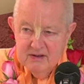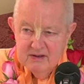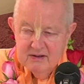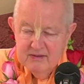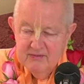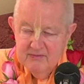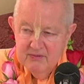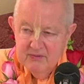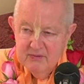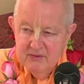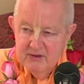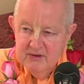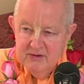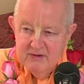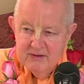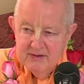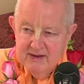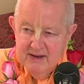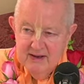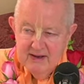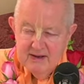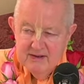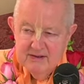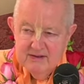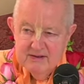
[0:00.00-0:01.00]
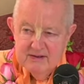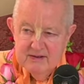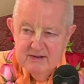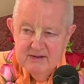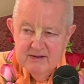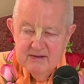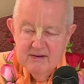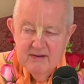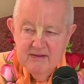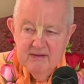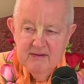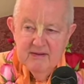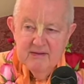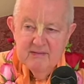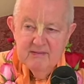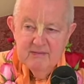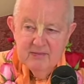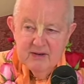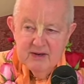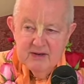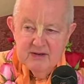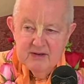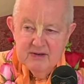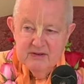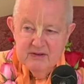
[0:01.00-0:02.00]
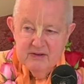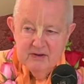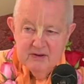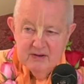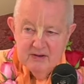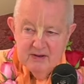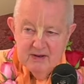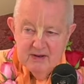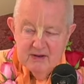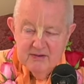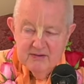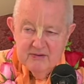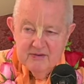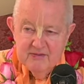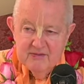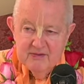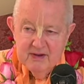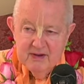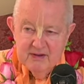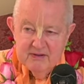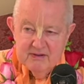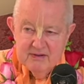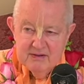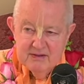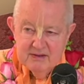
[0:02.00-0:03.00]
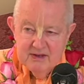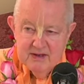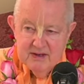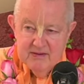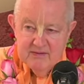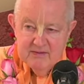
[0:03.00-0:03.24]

When you engage in Bhakti Yoga unto Vasudeva,